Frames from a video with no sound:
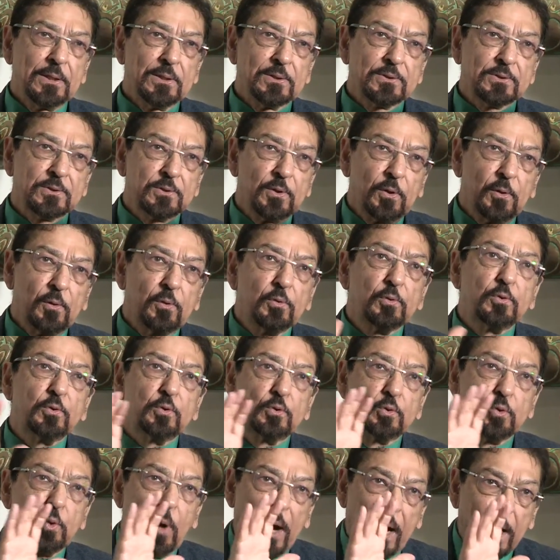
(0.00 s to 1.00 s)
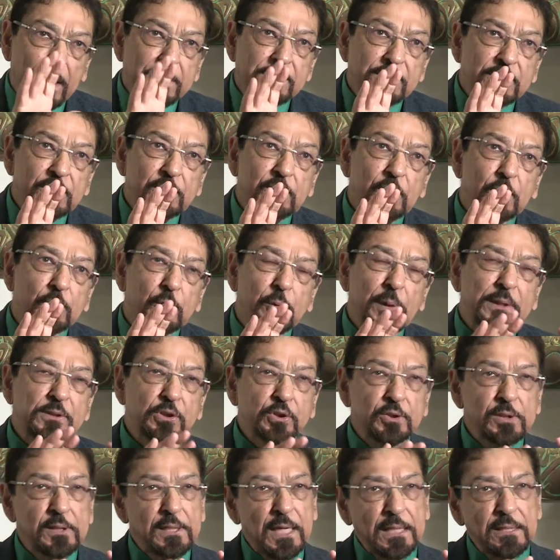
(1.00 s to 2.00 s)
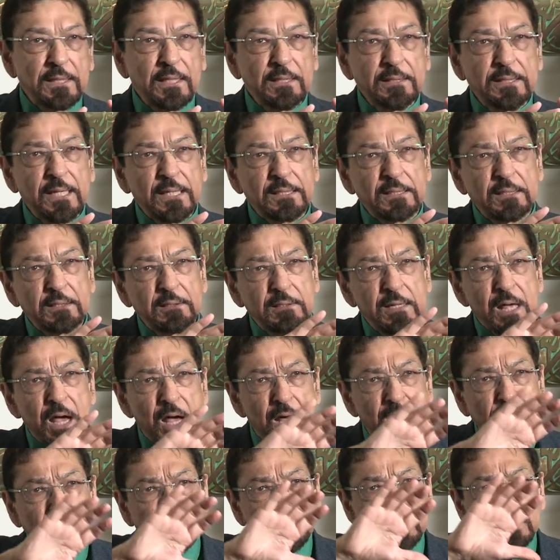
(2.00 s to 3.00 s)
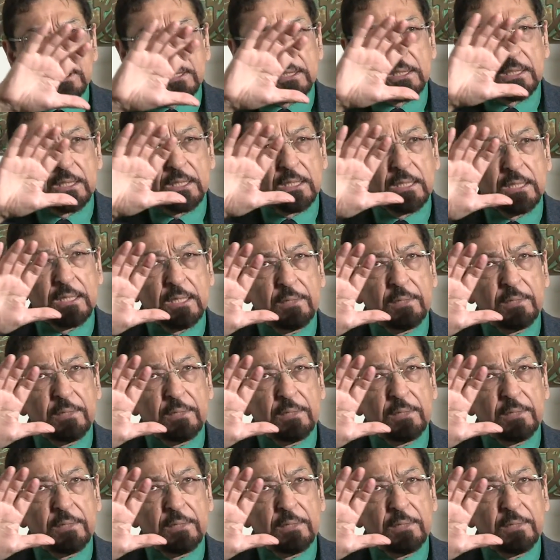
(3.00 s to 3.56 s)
So to answer your question, I think that larger